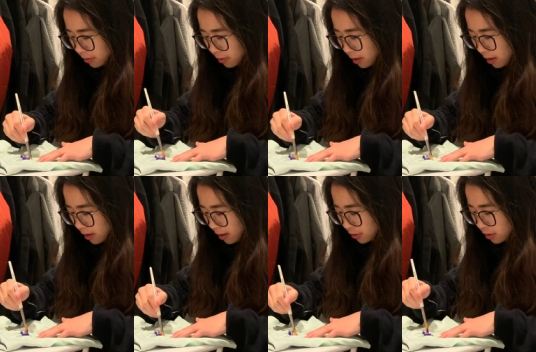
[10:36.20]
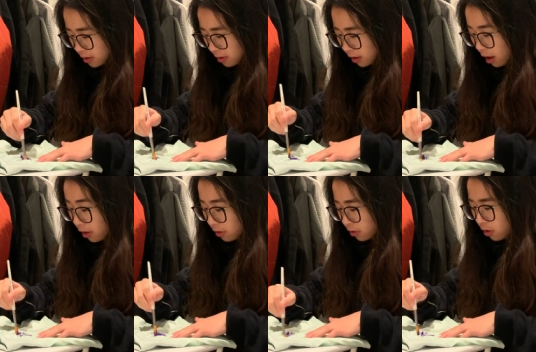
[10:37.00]
Okay, actually the
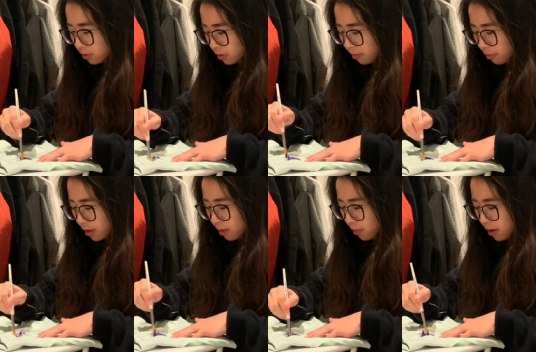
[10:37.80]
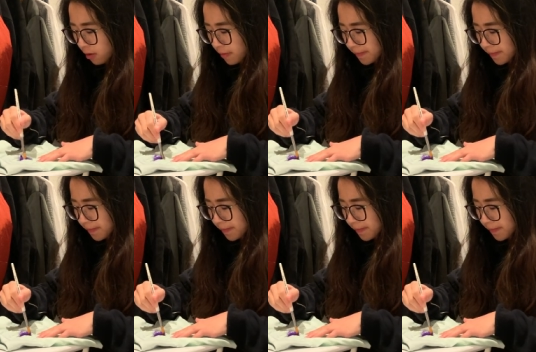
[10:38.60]
color goes on pretty well.